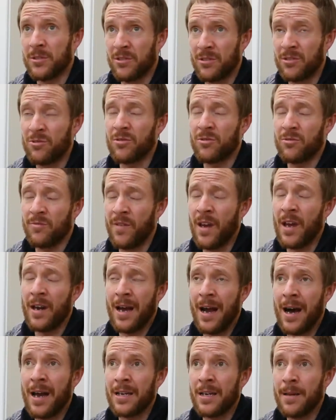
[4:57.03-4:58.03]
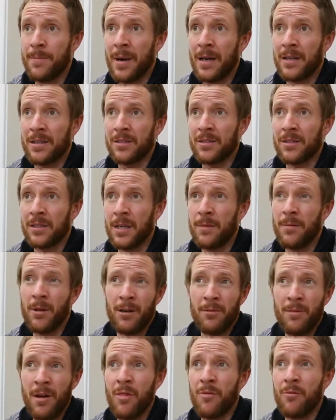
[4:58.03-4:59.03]
Yeah. Found it hard to get back to sleep,
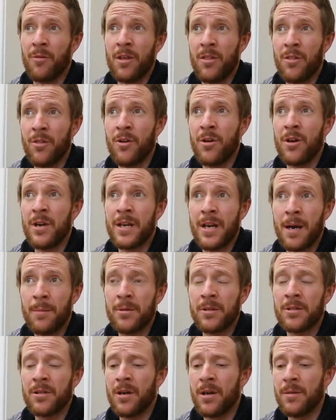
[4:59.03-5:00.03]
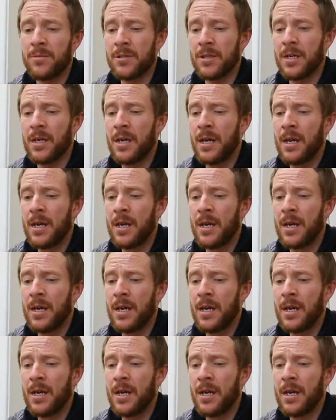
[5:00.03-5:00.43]
like around three thirty a couple of times.